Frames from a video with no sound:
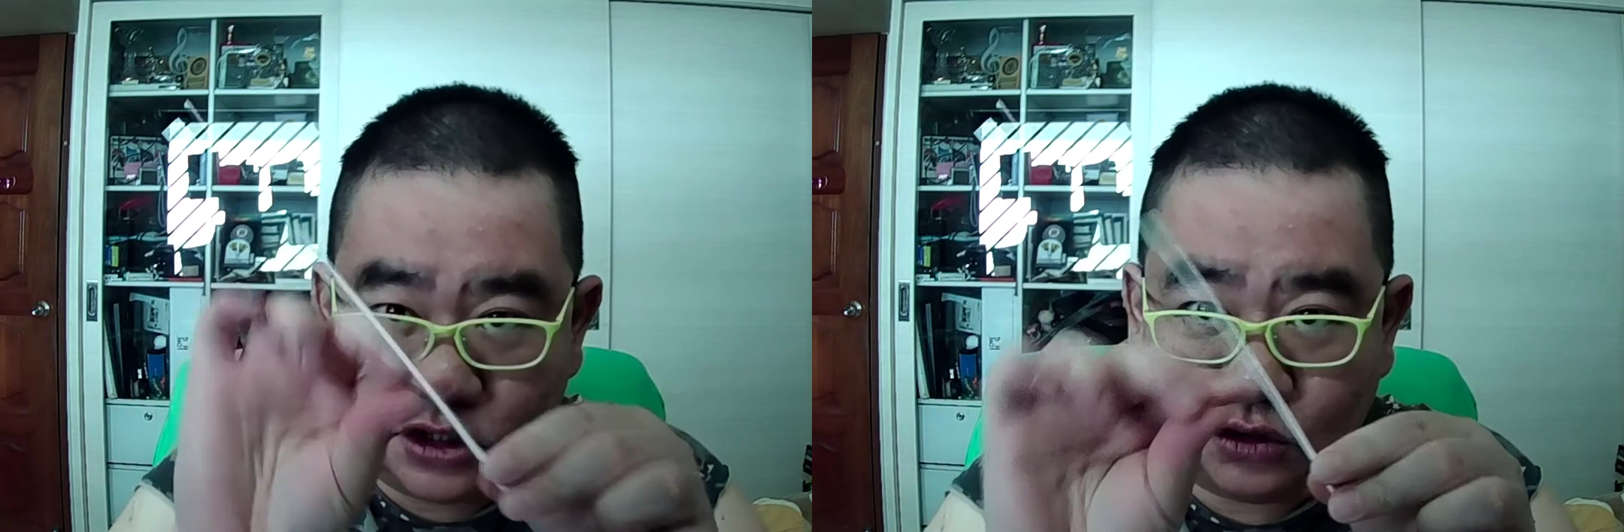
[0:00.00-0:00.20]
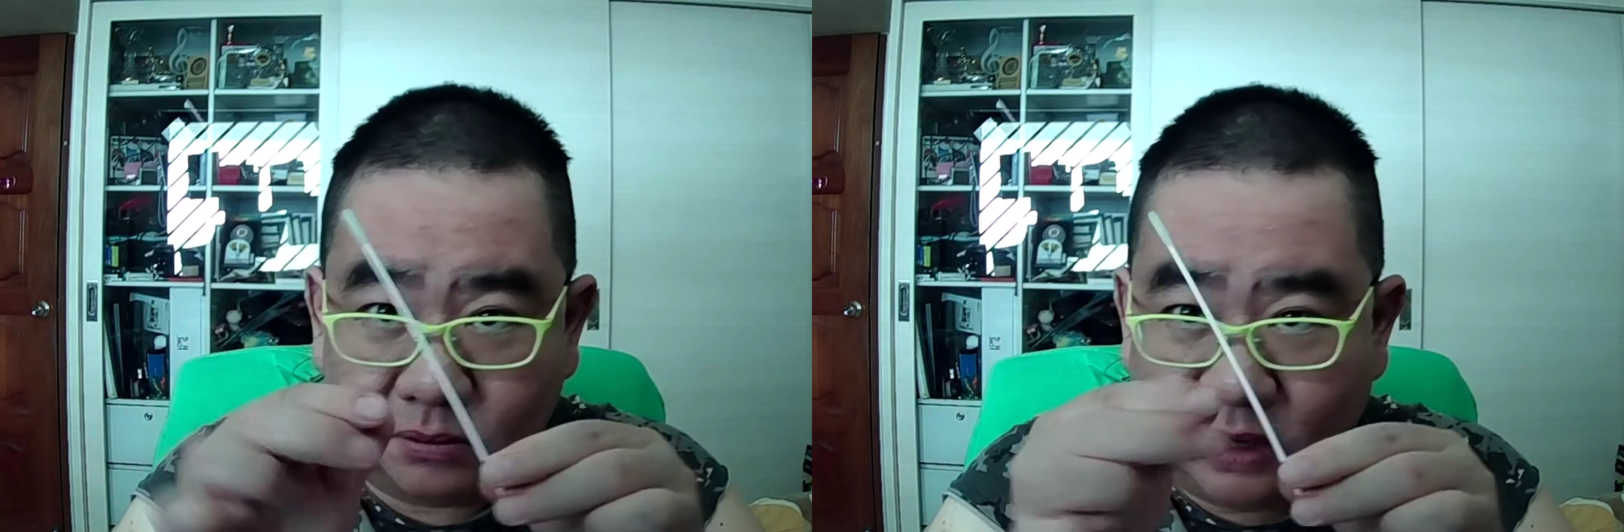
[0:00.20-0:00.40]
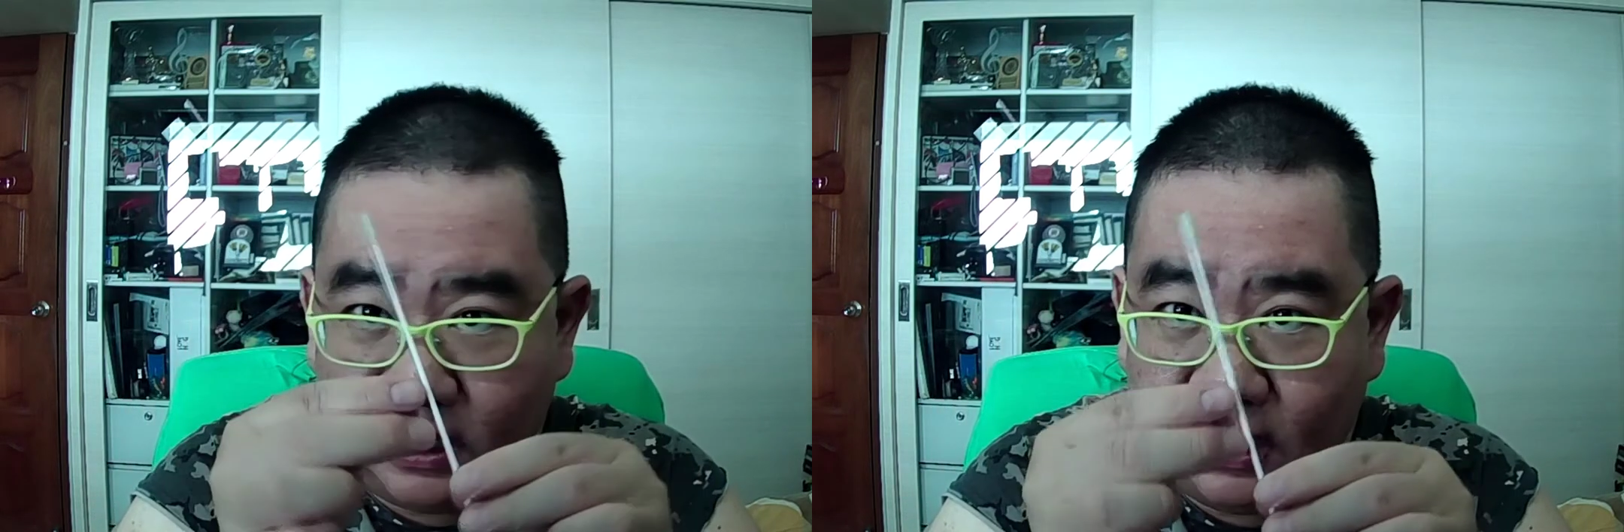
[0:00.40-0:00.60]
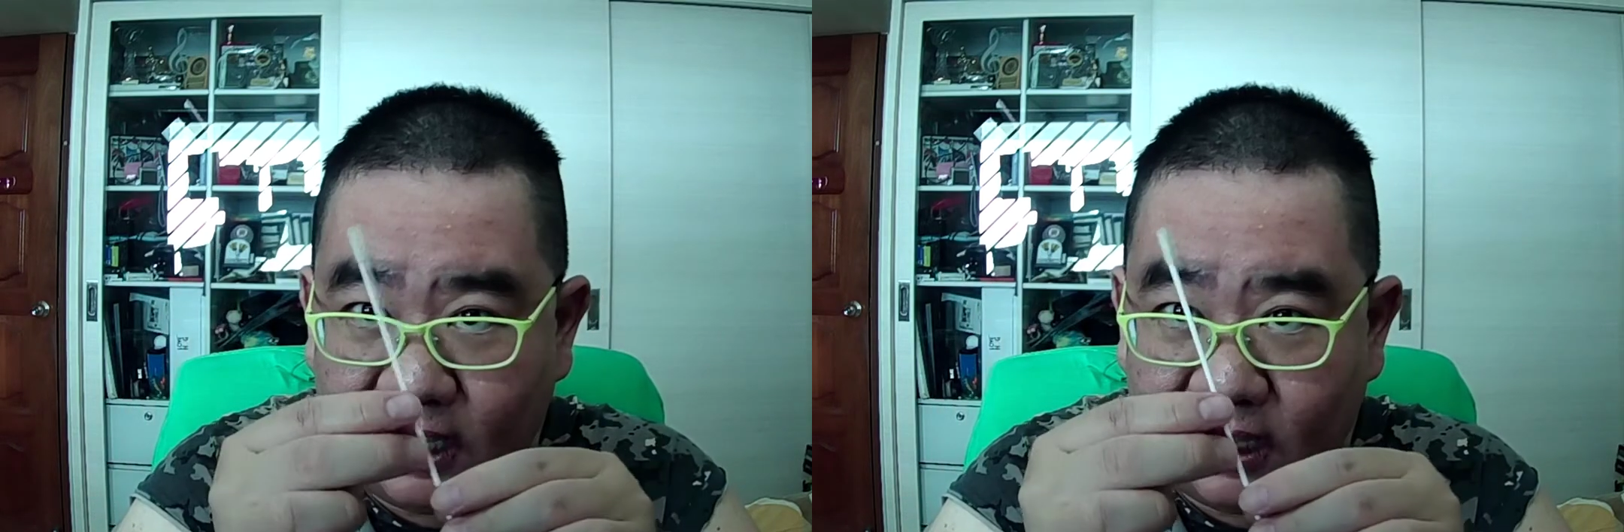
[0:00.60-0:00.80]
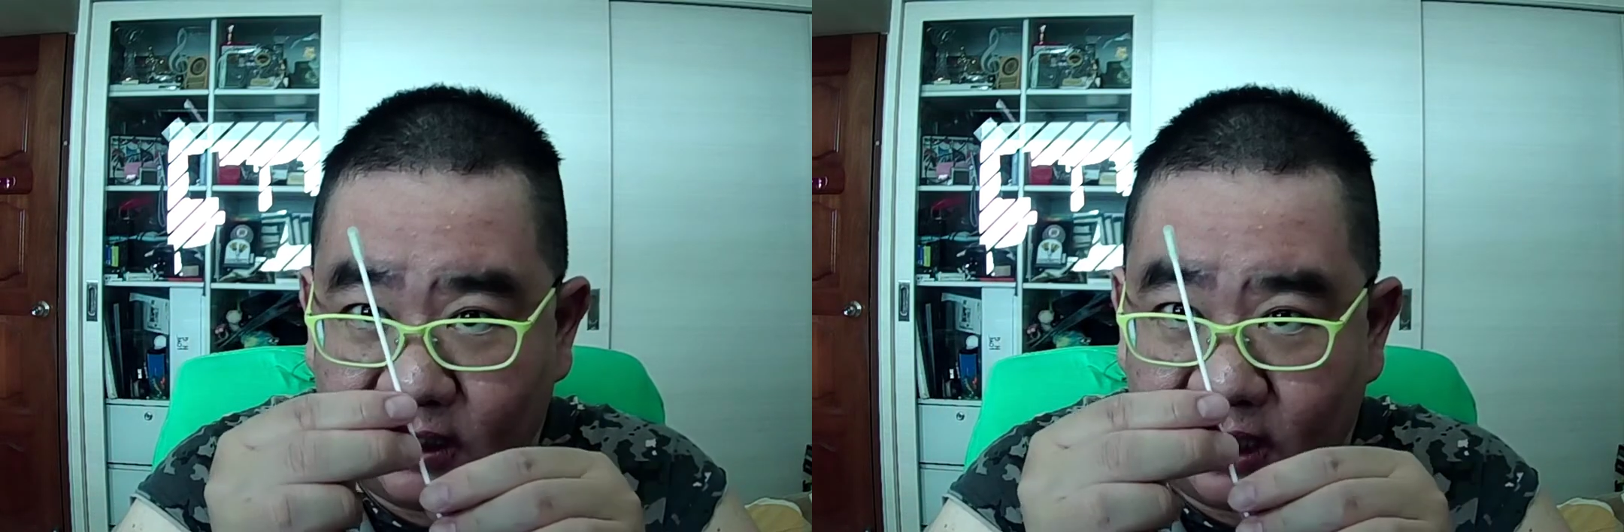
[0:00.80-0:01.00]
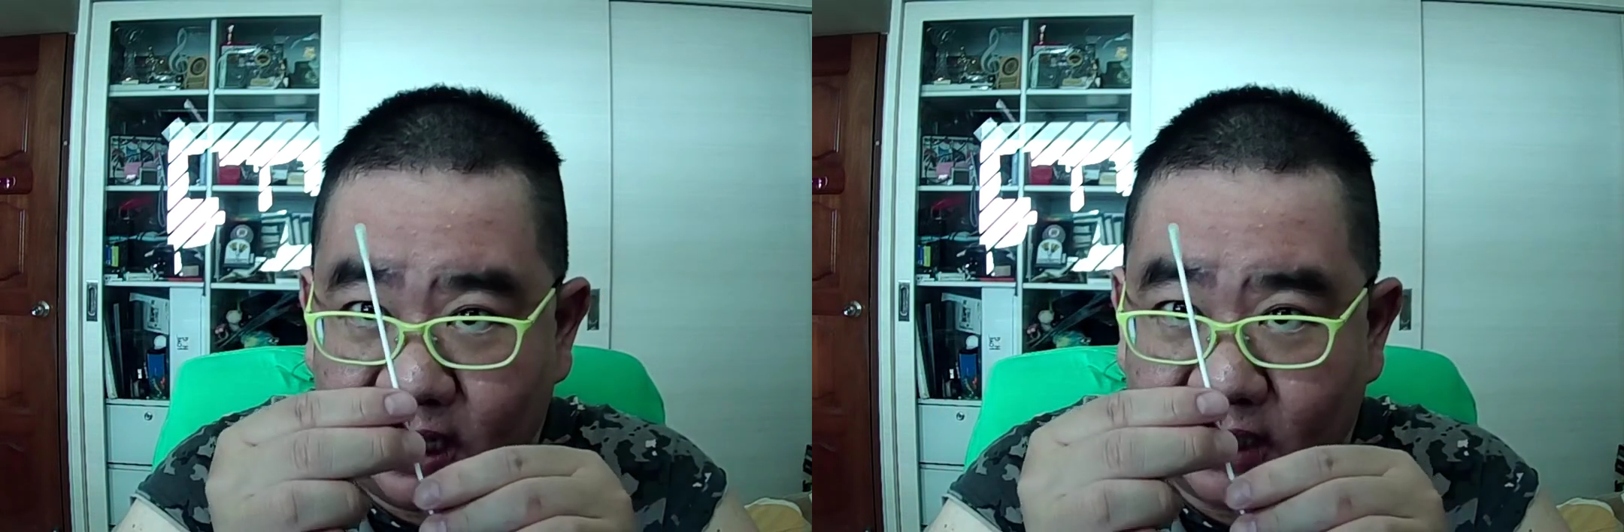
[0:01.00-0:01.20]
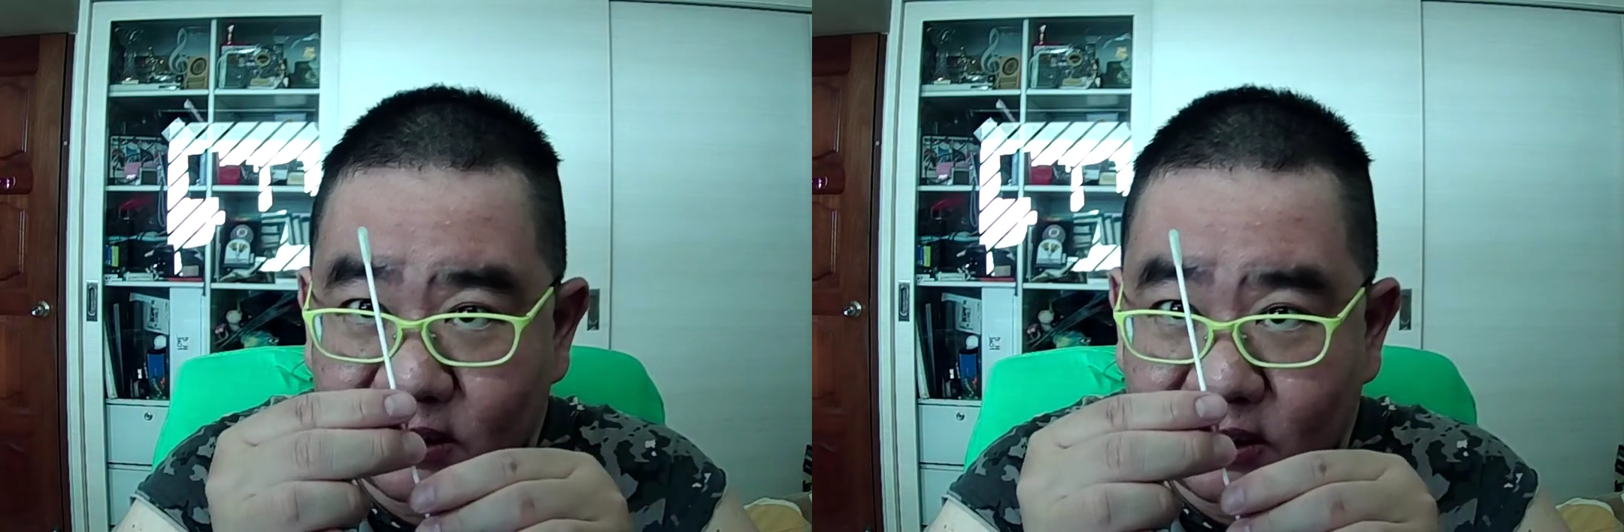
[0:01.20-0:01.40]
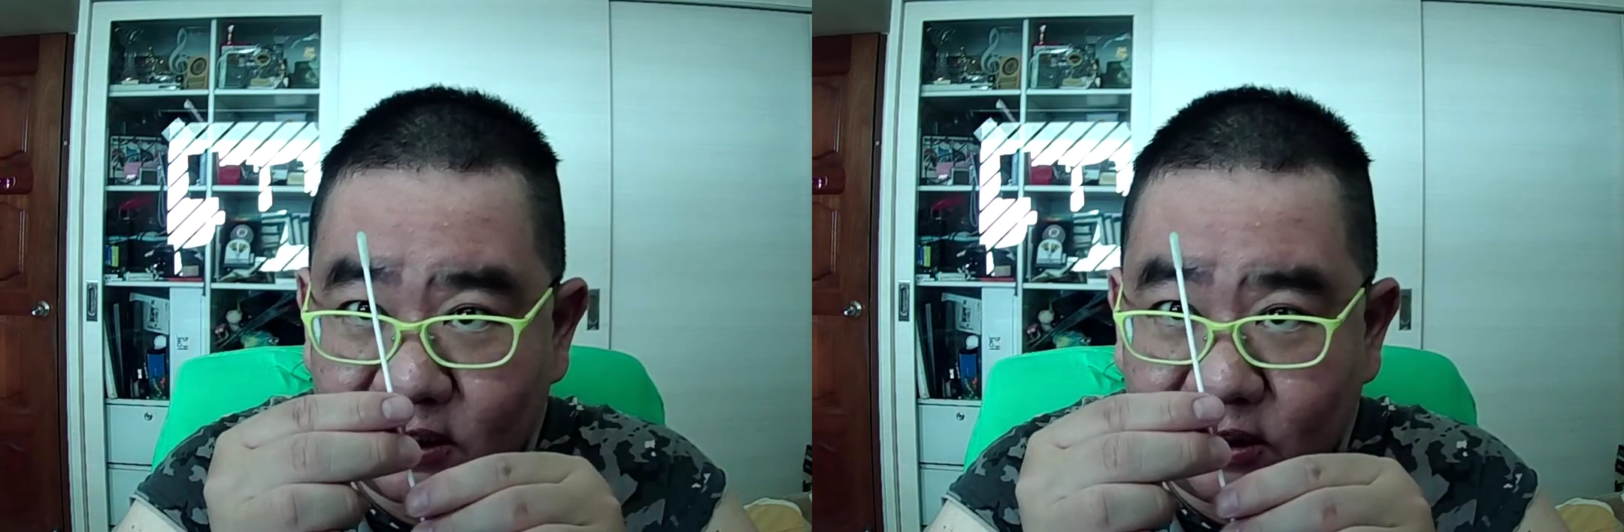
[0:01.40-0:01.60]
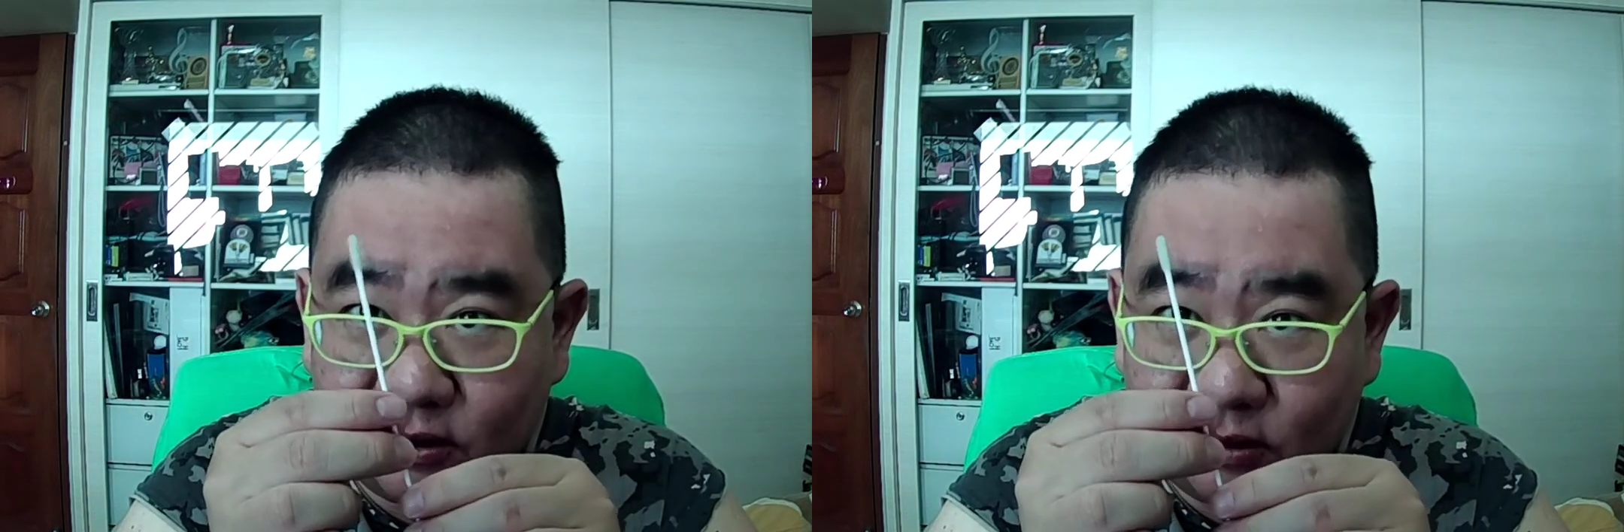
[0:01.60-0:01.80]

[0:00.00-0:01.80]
I had last year.